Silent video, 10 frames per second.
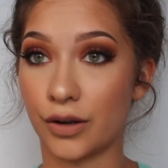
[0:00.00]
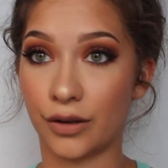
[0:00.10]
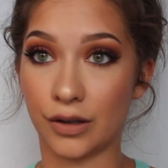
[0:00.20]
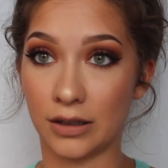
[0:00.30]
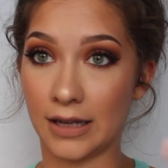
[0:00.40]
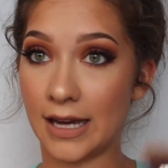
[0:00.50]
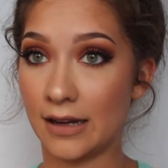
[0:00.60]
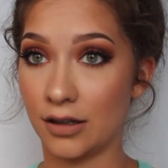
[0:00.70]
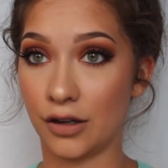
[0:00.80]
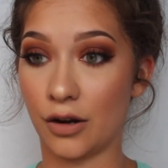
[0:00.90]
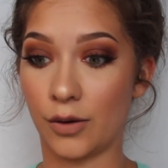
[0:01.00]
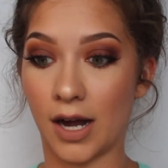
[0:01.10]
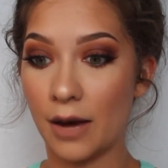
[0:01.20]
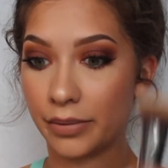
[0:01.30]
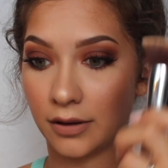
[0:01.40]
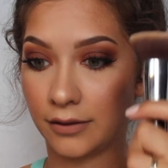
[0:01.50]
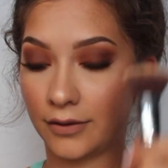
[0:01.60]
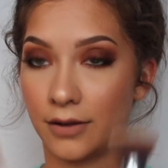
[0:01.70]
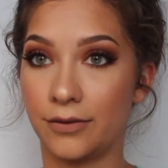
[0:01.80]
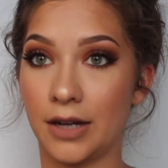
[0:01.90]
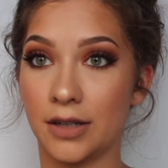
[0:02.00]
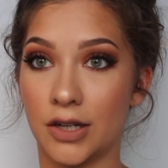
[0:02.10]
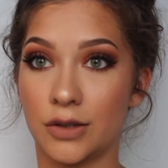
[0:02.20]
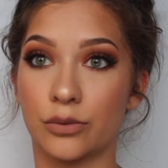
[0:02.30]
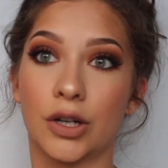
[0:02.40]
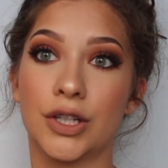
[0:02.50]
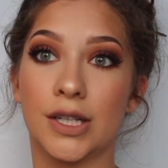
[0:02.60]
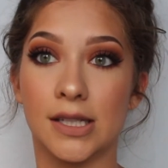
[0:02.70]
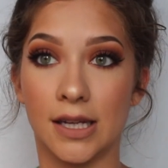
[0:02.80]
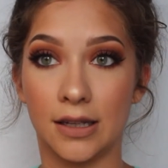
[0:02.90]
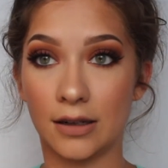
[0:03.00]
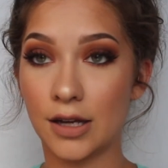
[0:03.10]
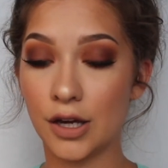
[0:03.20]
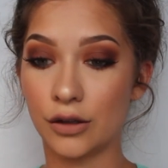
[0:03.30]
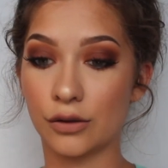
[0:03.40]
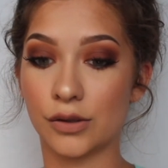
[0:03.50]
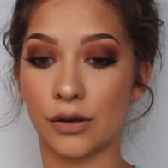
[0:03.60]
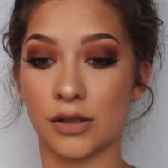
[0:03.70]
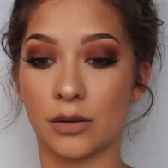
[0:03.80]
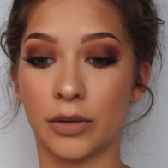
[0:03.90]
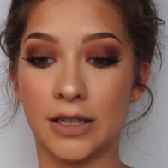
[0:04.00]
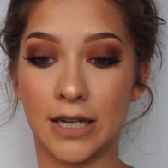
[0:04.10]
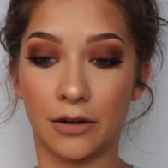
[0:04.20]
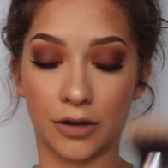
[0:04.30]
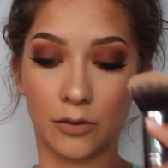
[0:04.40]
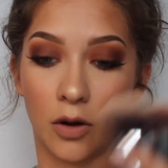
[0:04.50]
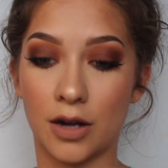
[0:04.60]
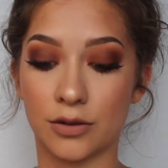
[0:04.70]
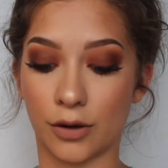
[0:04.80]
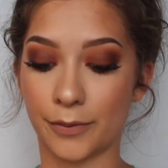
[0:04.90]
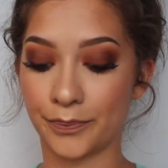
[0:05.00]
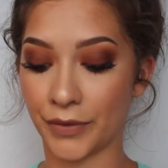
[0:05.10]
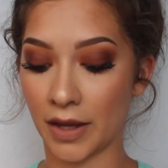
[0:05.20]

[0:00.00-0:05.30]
You can get, a couple of the foundation brushes and use those to blend out cream contour.